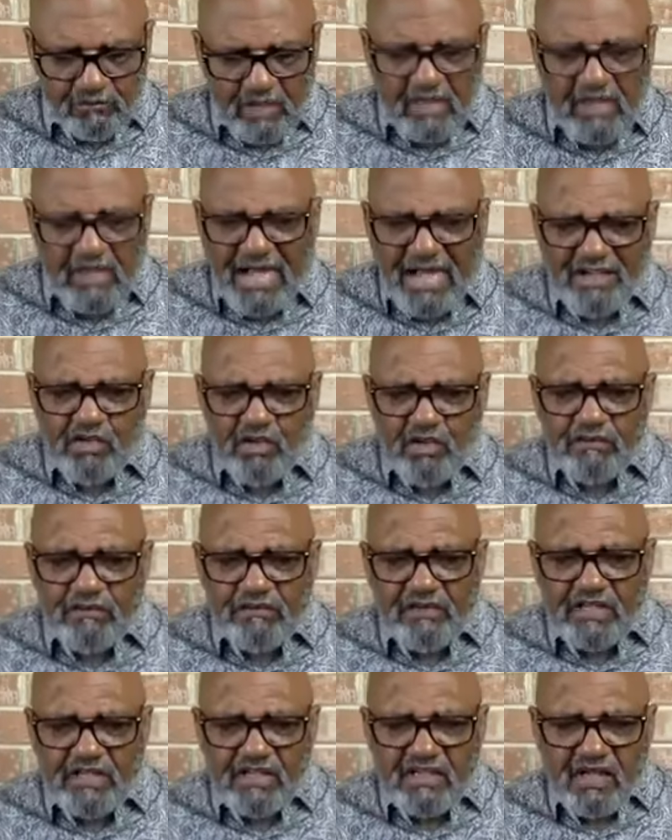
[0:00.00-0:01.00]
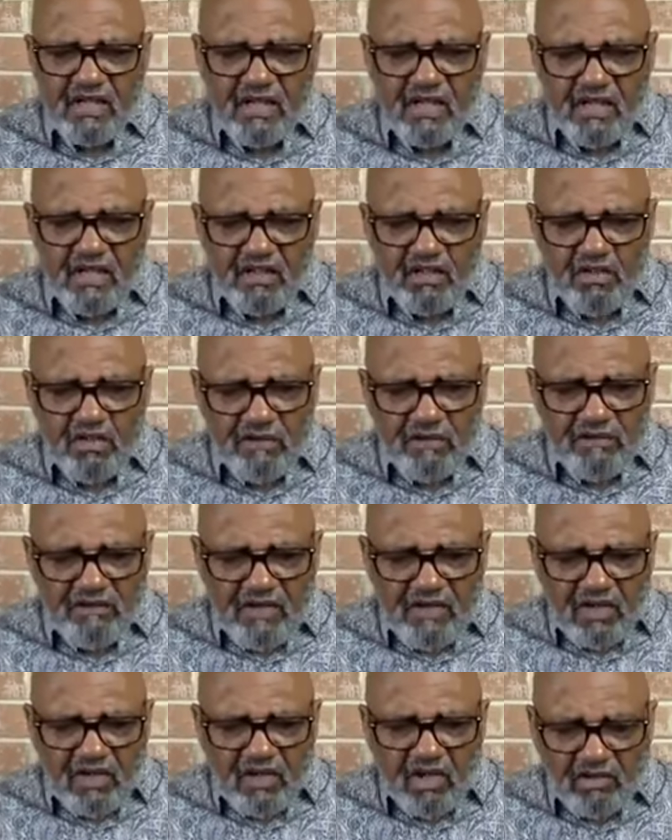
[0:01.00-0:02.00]
And God, you have, con- you
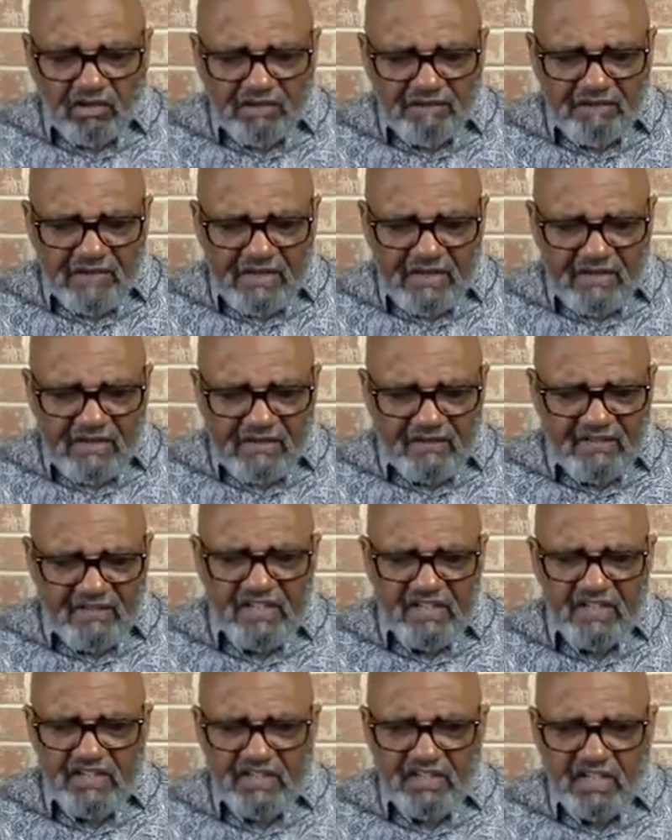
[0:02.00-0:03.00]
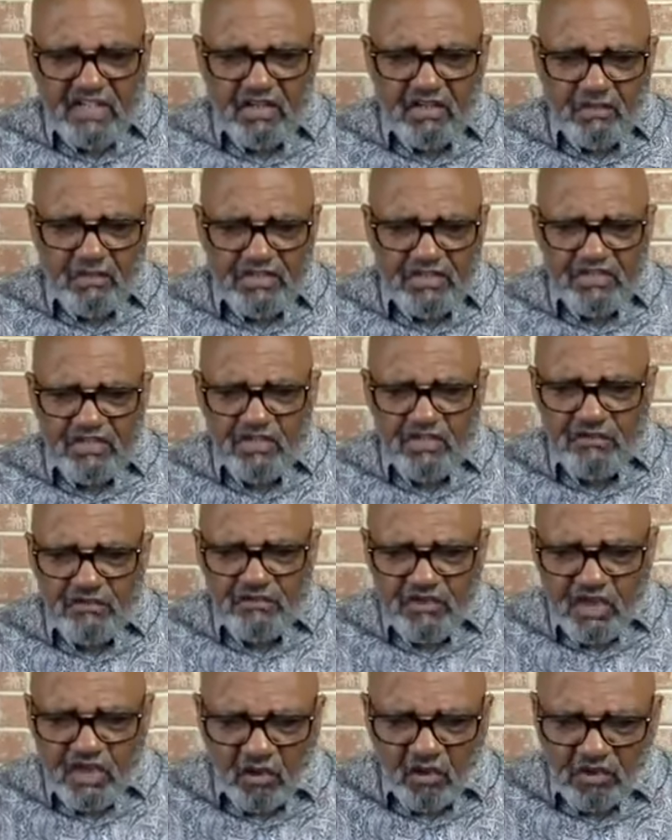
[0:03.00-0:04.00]
have cultivated this continuance.
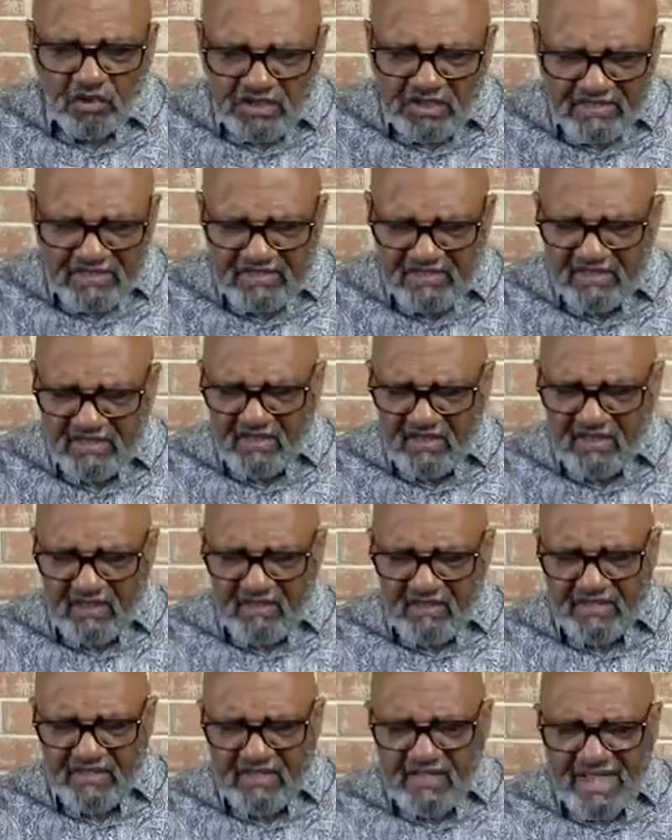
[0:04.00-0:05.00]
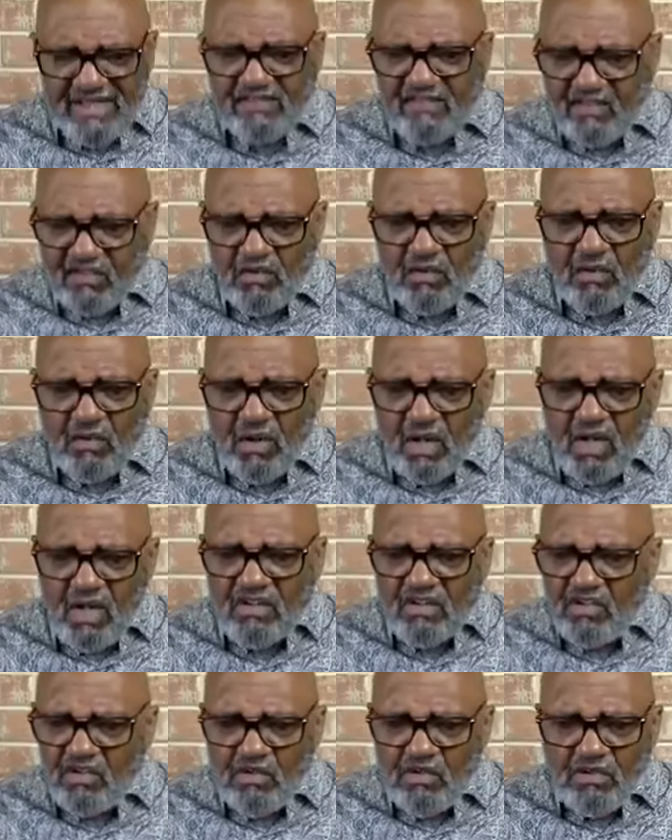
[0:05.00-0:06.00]
You've told us that, yes, you,
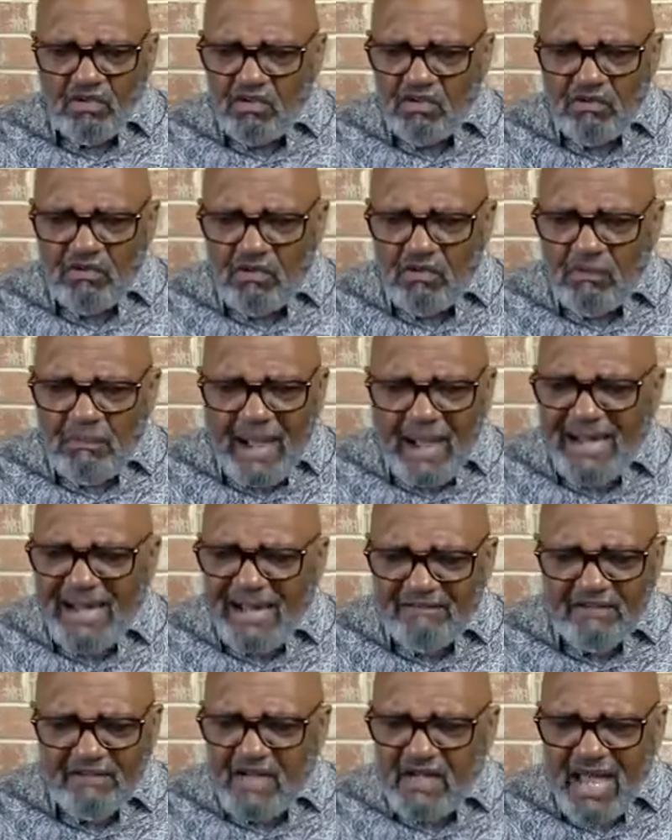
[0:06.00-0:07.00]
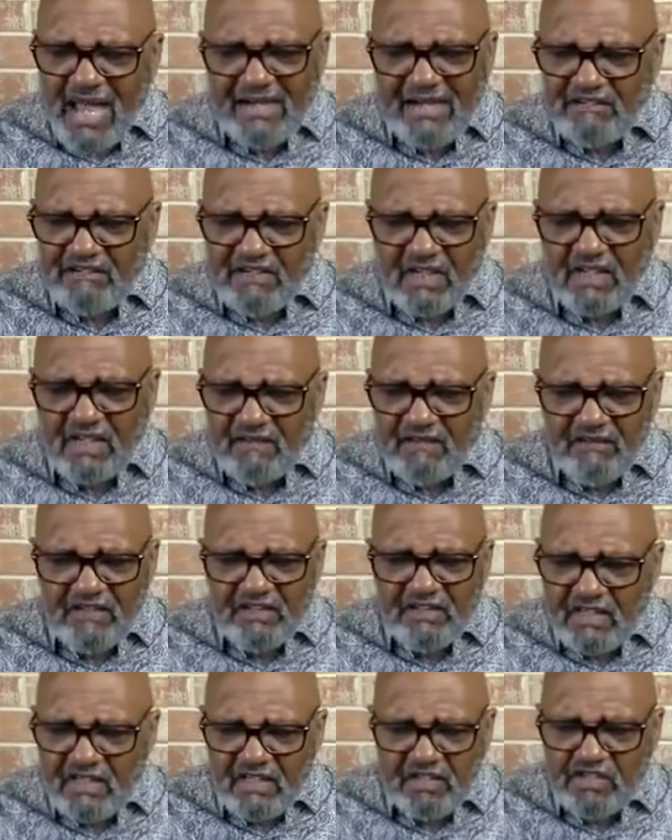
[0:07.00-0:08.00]
you, you, you might have not have done
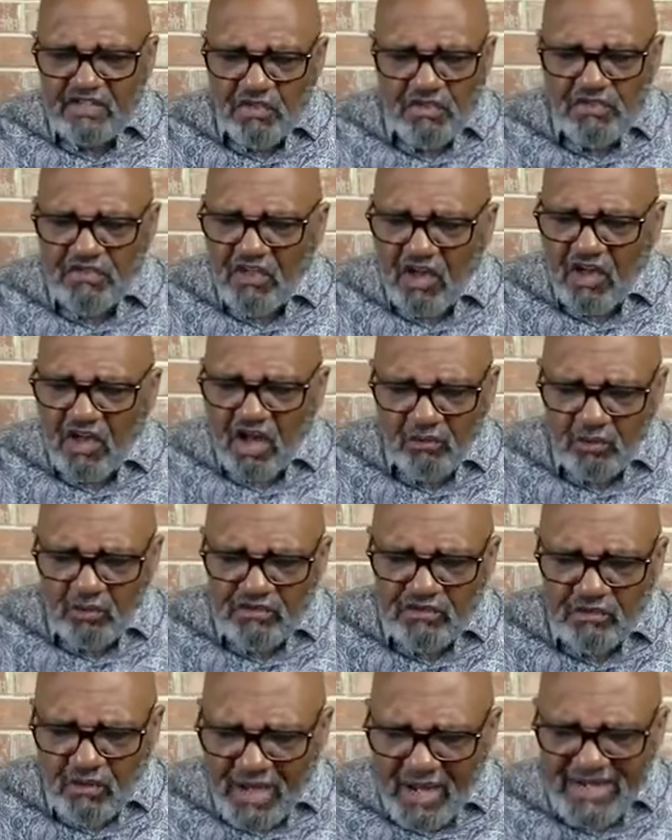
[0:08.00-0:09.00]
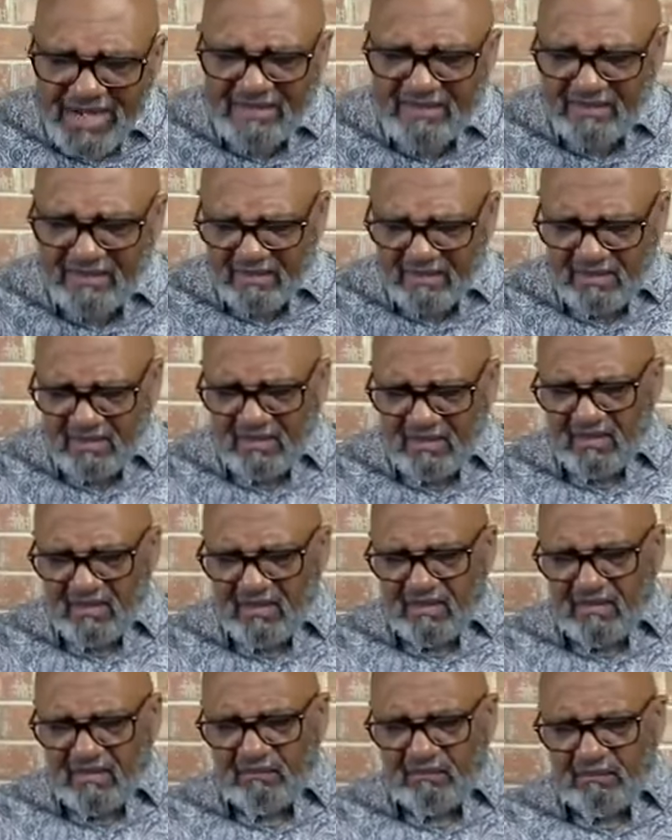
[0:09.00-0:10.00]
everything that you thought was right,
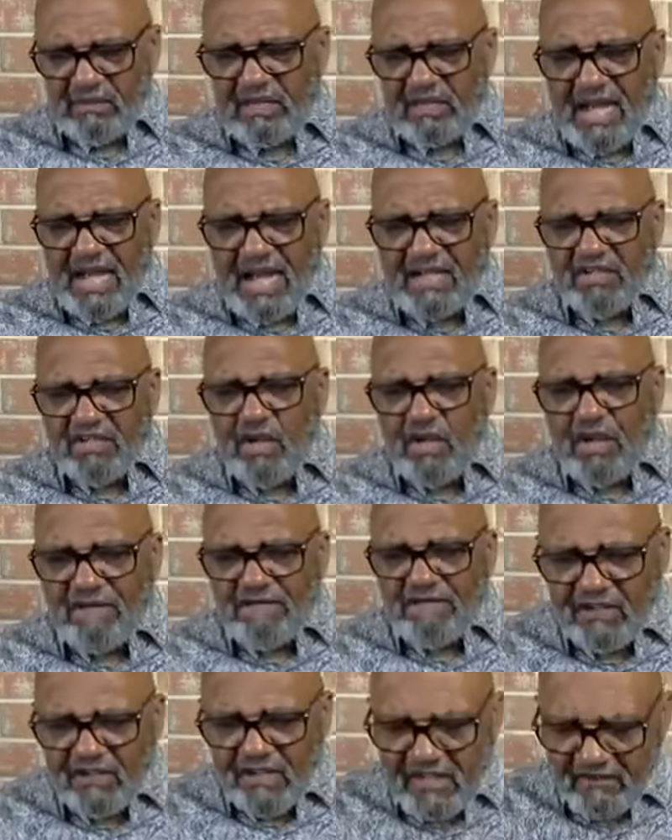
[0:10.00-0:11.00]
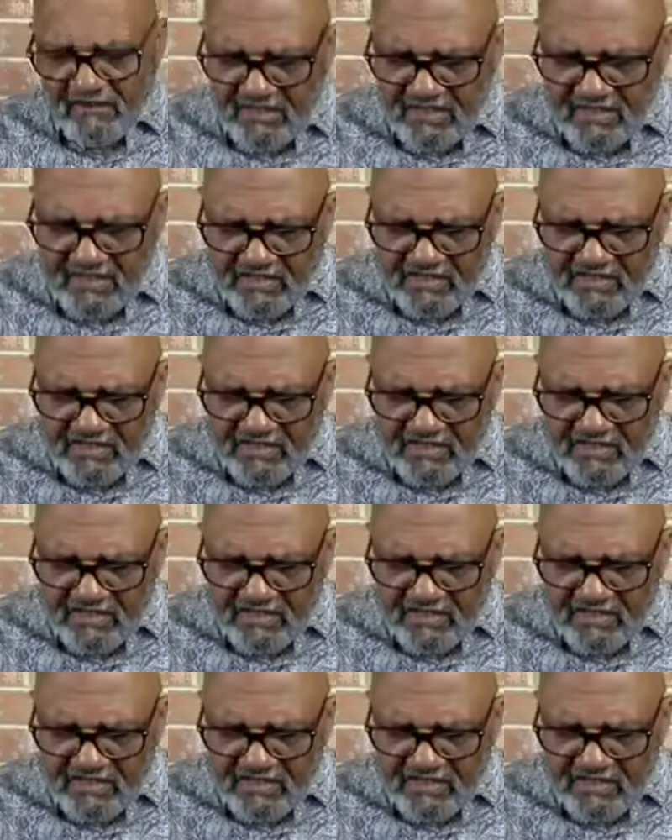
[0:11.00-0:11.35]
but God, you have forgiven.